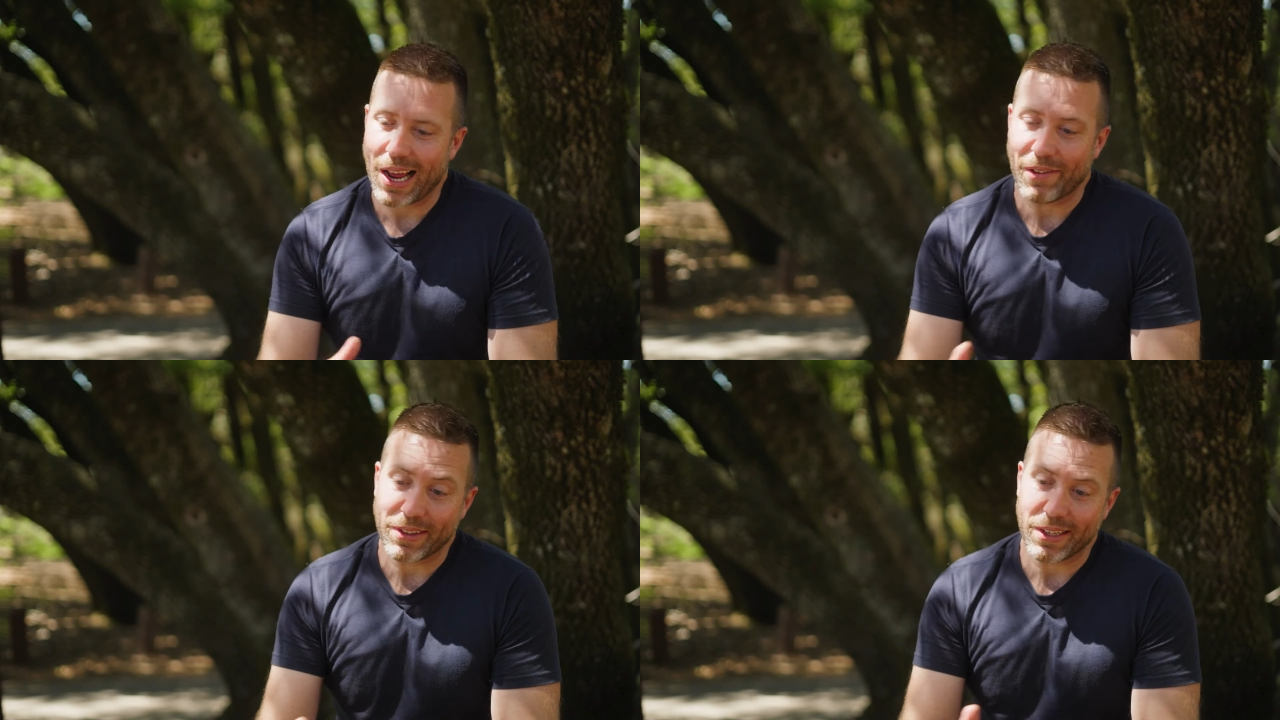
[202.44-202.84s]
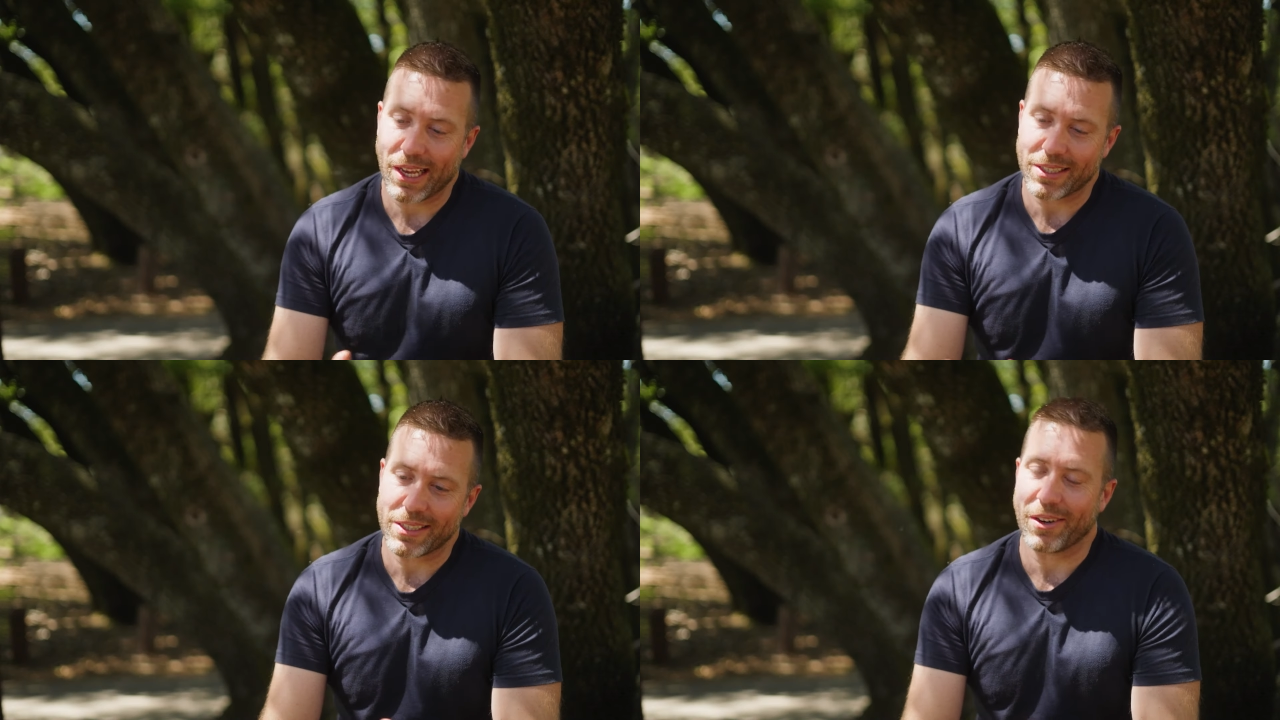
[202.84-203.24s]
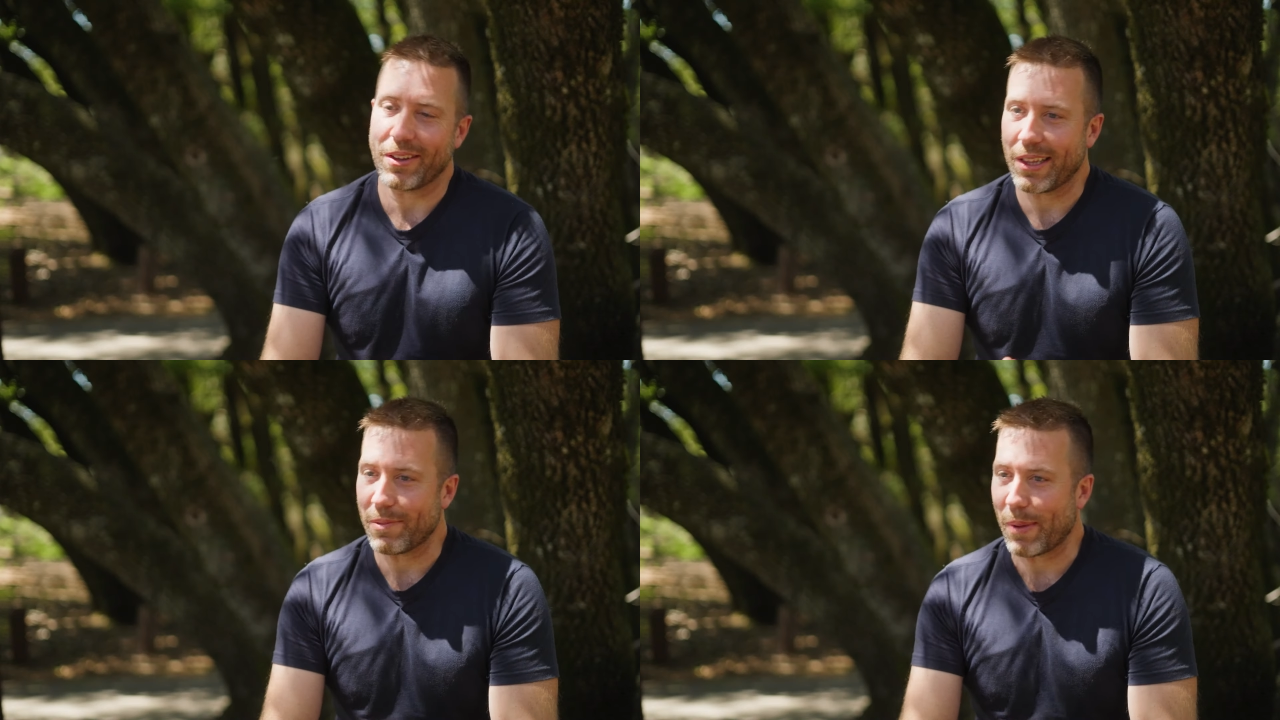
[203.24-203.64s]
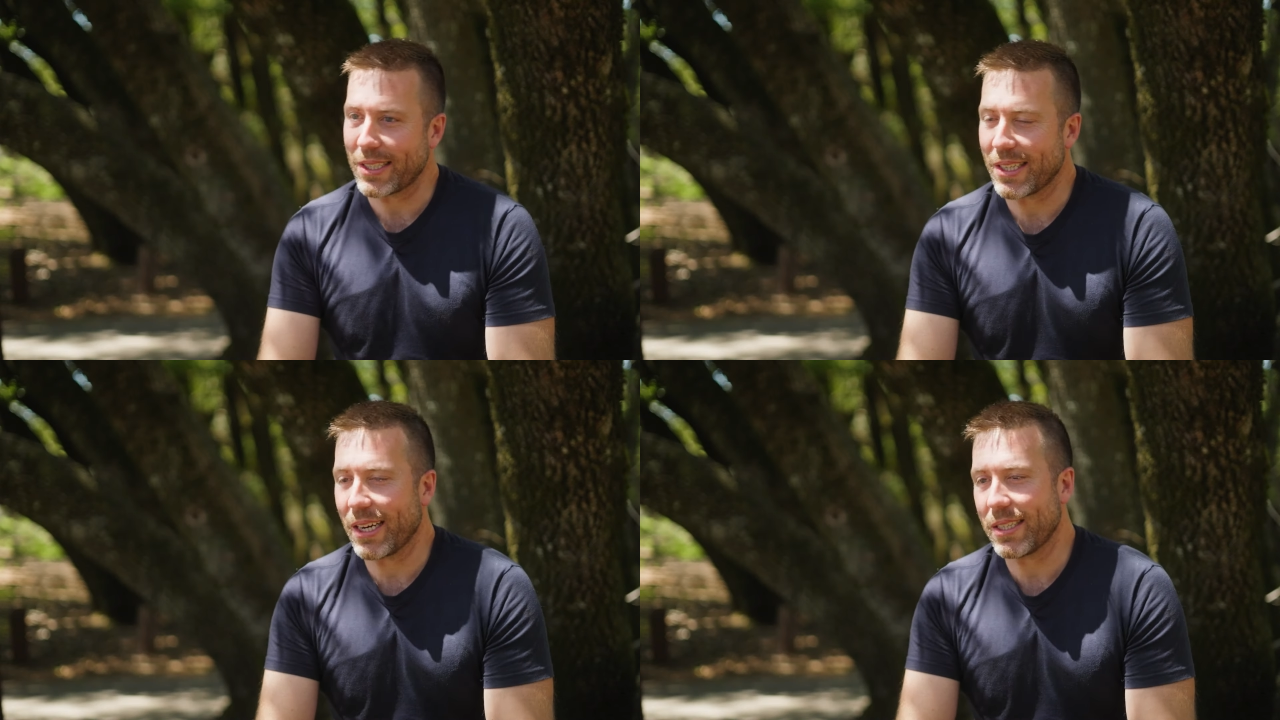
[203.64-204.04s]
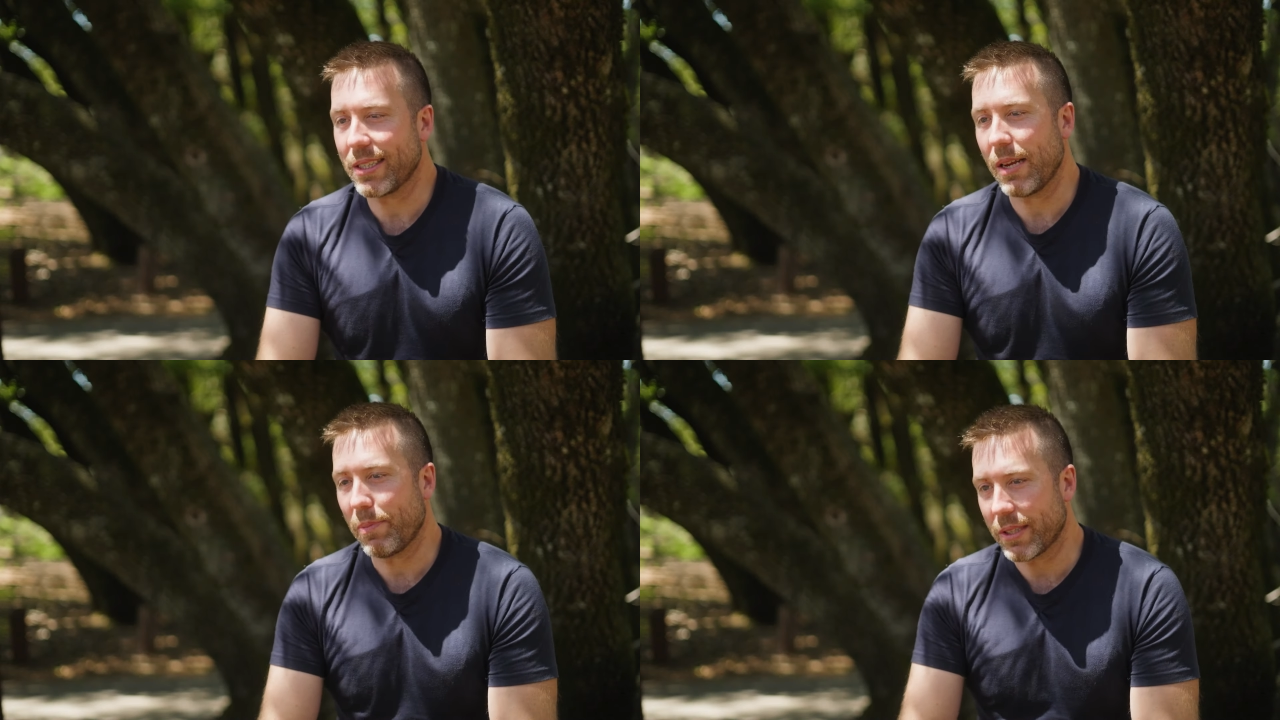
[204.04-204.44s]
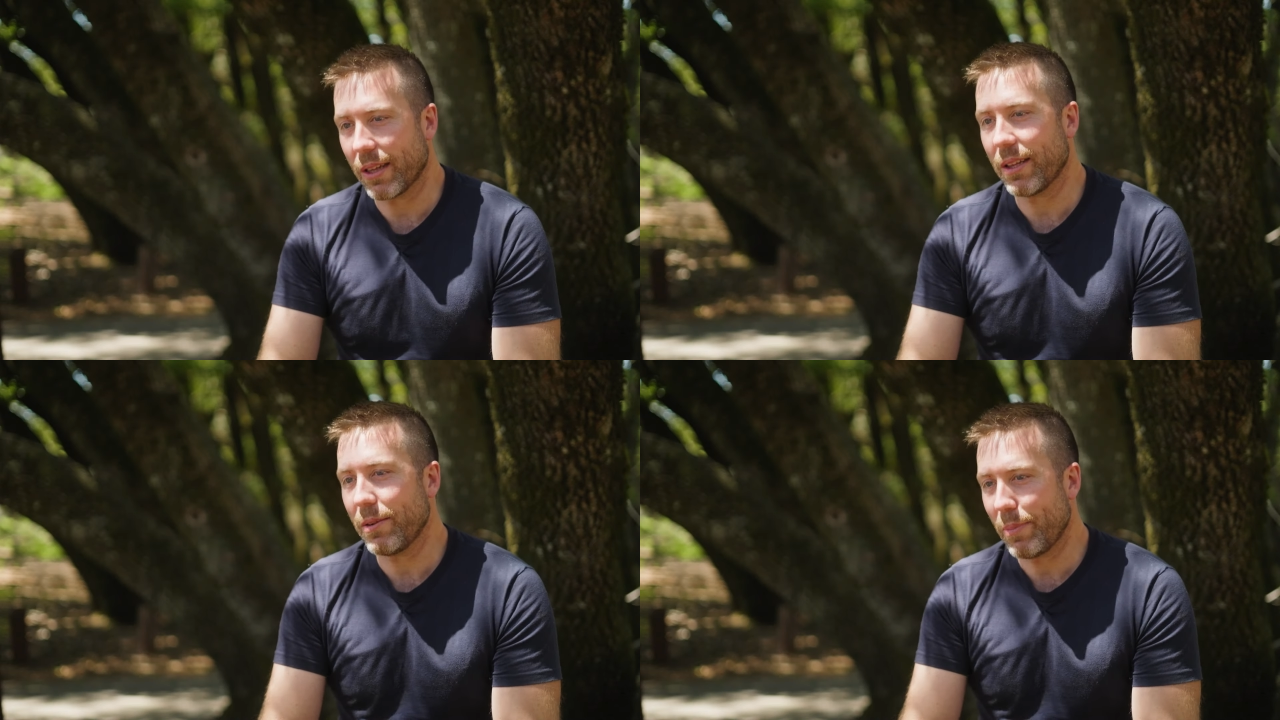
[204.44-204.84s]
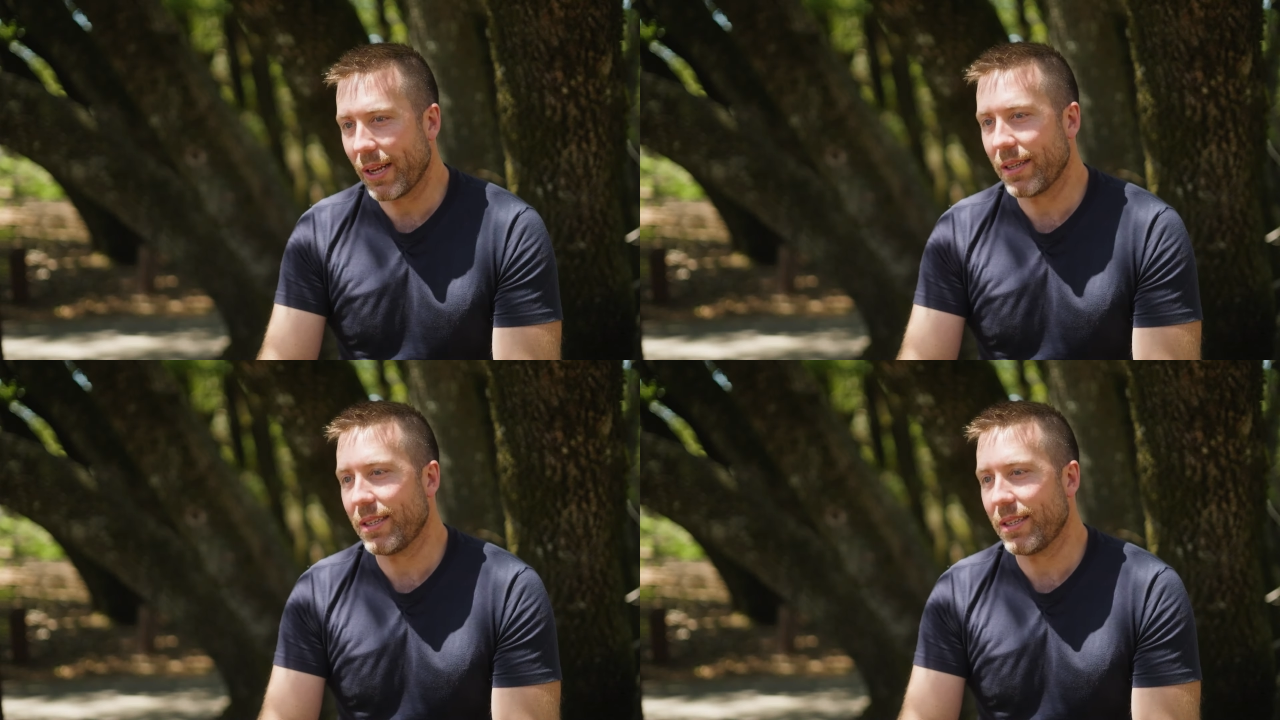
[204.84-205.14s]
having necessarily the best night of sleep, it's a little bit